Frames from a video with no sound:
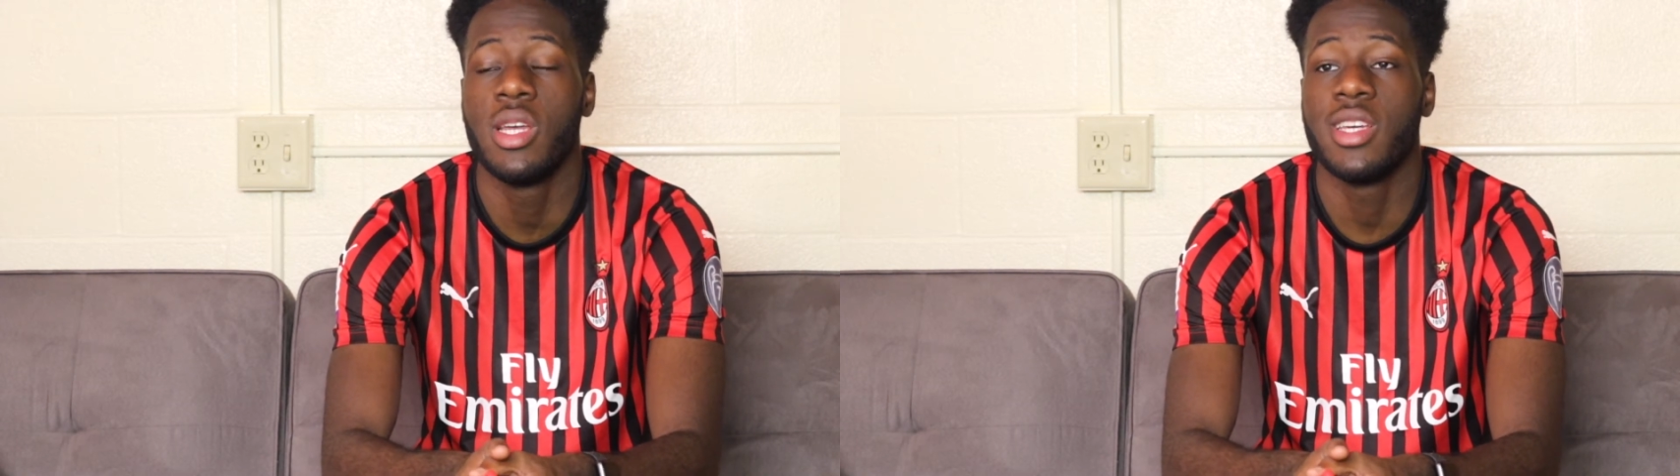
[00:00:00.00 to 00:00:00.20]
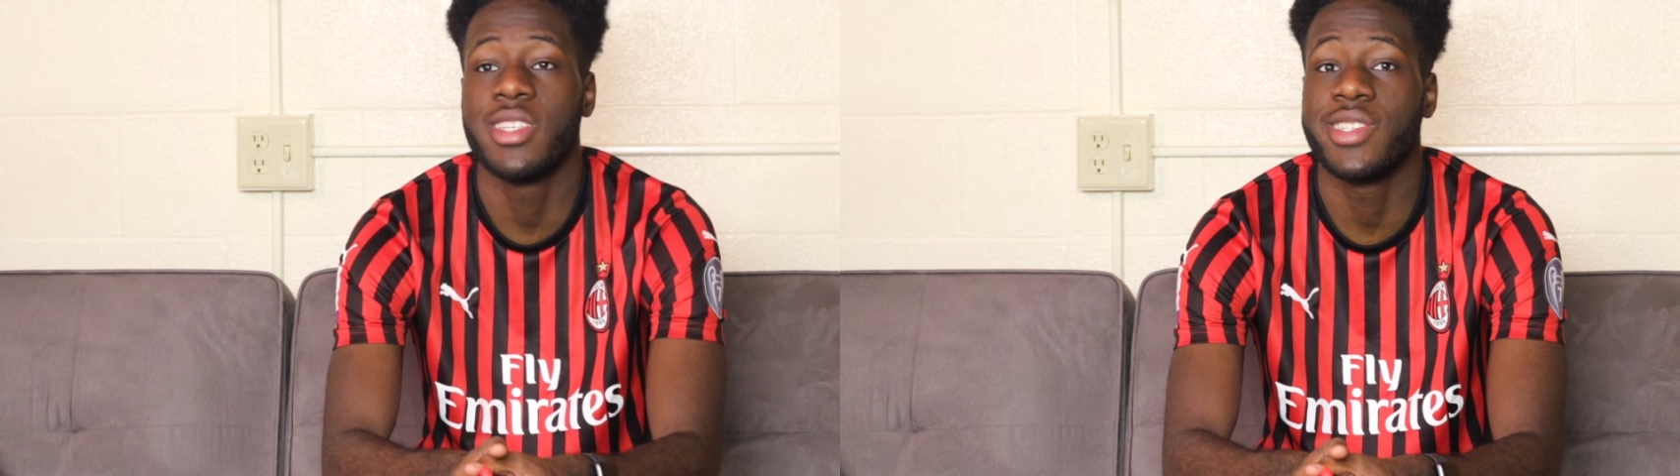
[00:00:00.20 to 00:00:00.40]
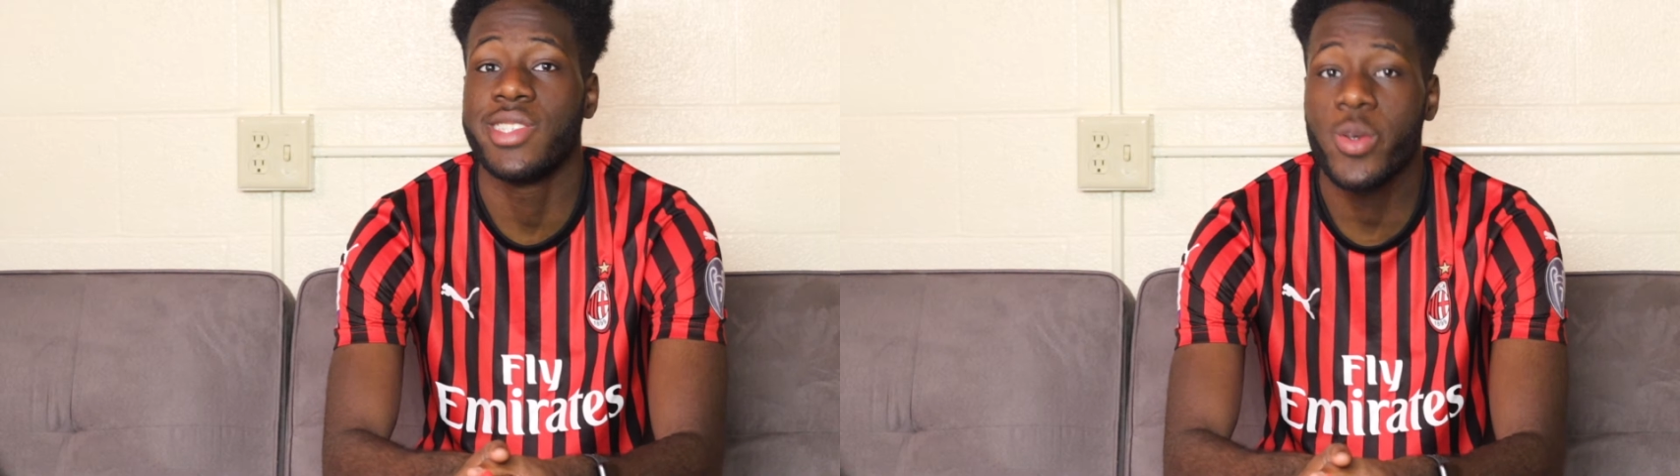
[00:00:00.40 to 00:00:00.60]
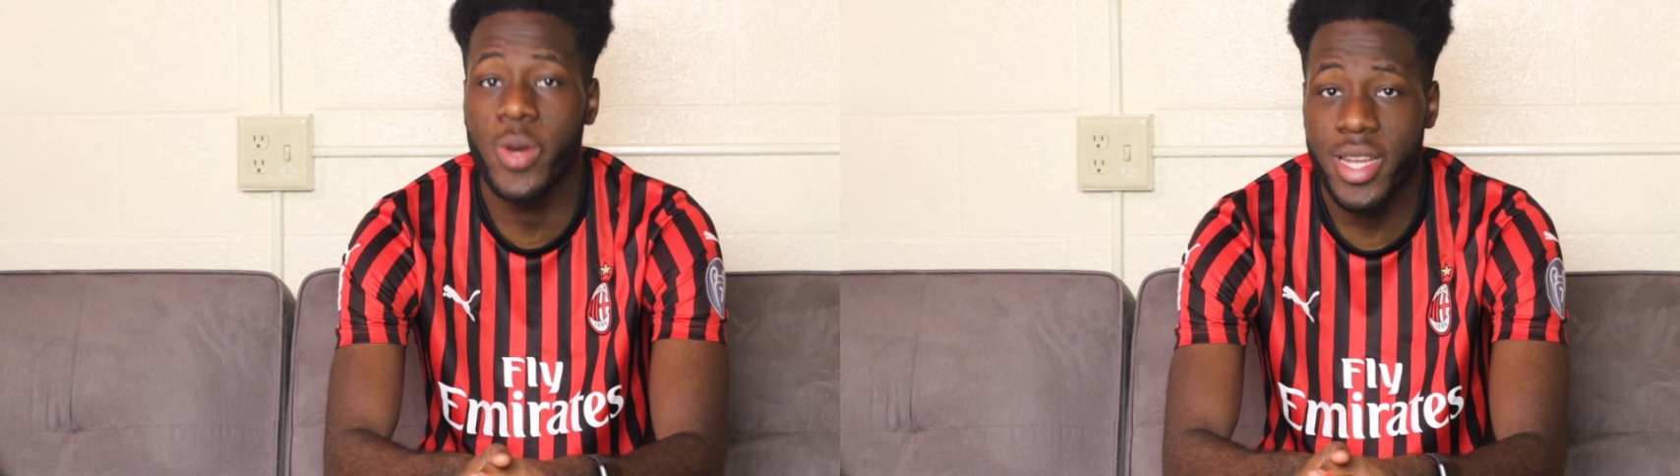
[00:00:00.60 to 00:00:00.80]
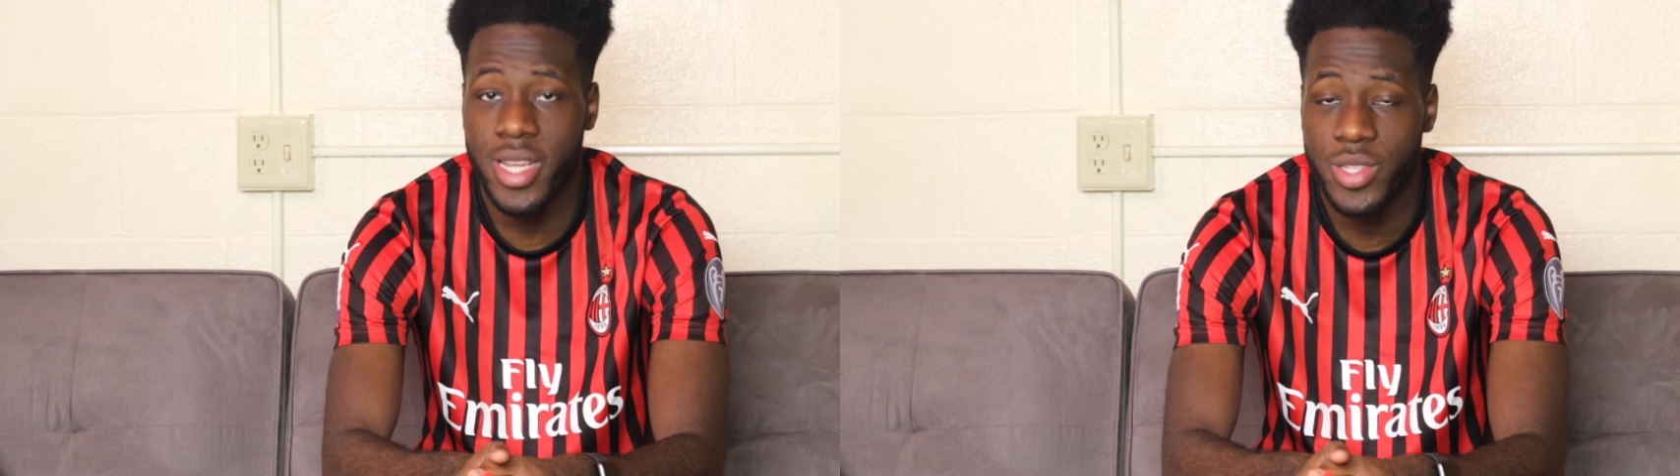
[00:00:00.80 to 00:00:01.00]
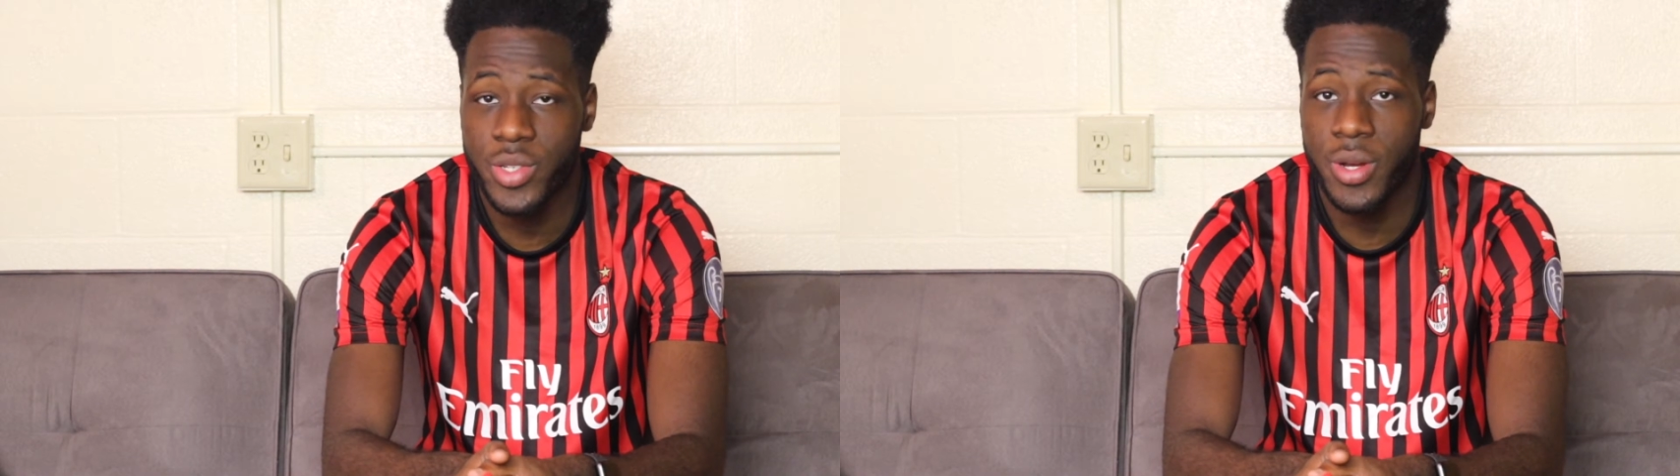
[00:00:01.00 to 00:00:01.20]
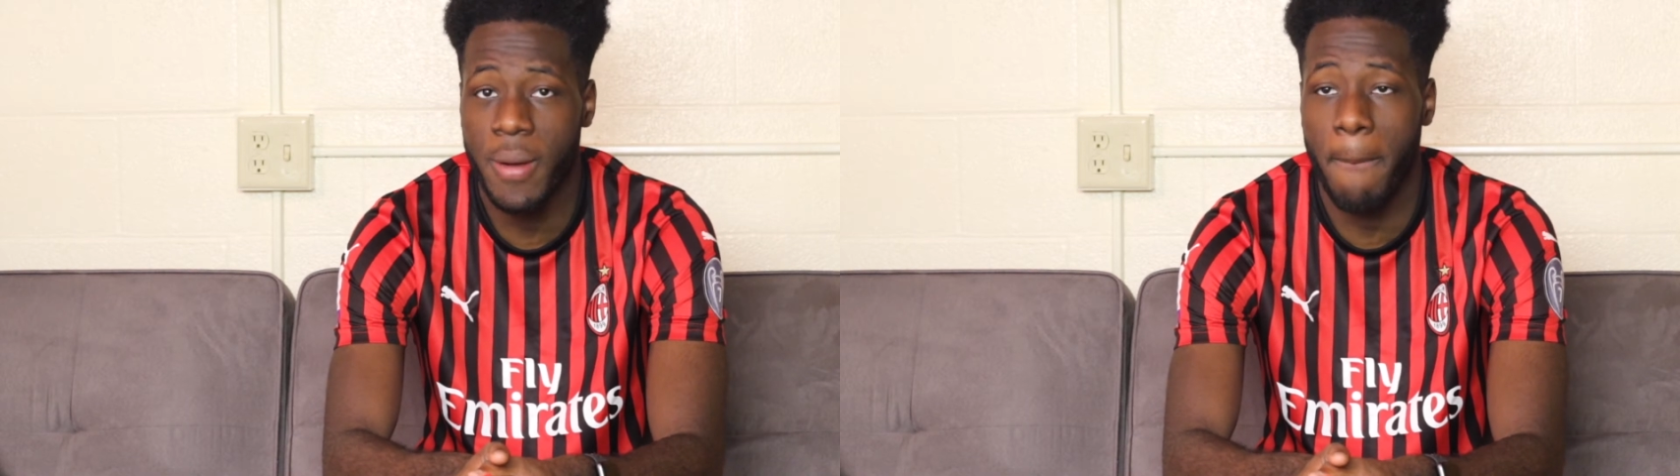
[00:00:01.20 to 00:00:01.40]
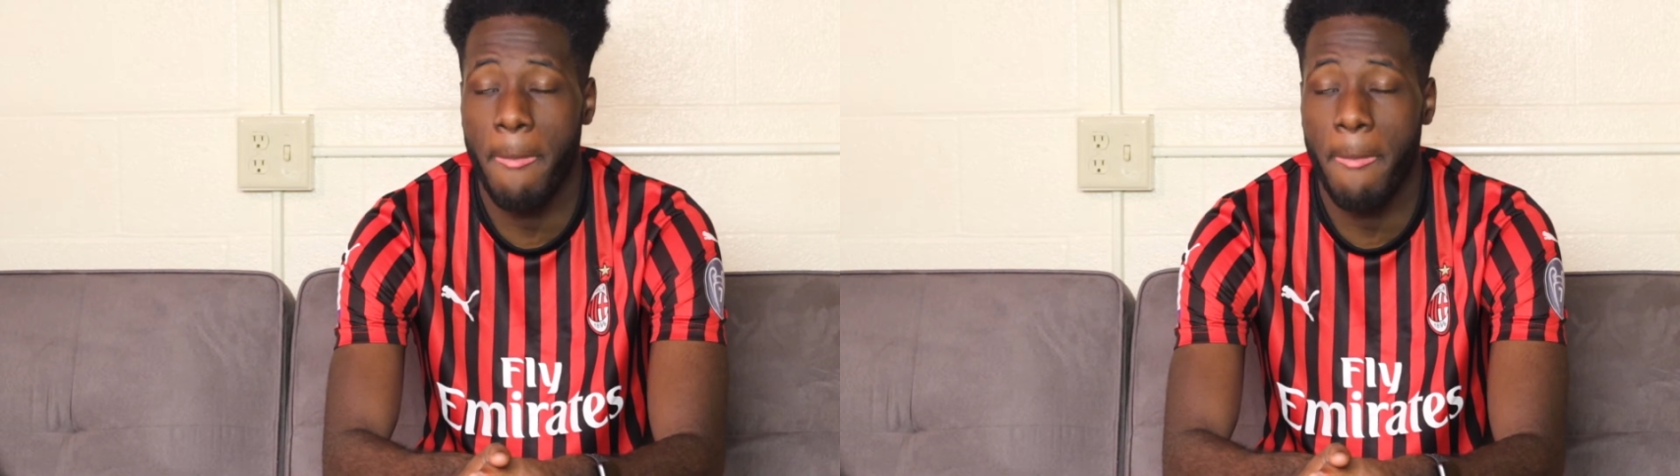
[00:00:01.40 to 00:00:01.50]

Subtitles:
is still at Inter,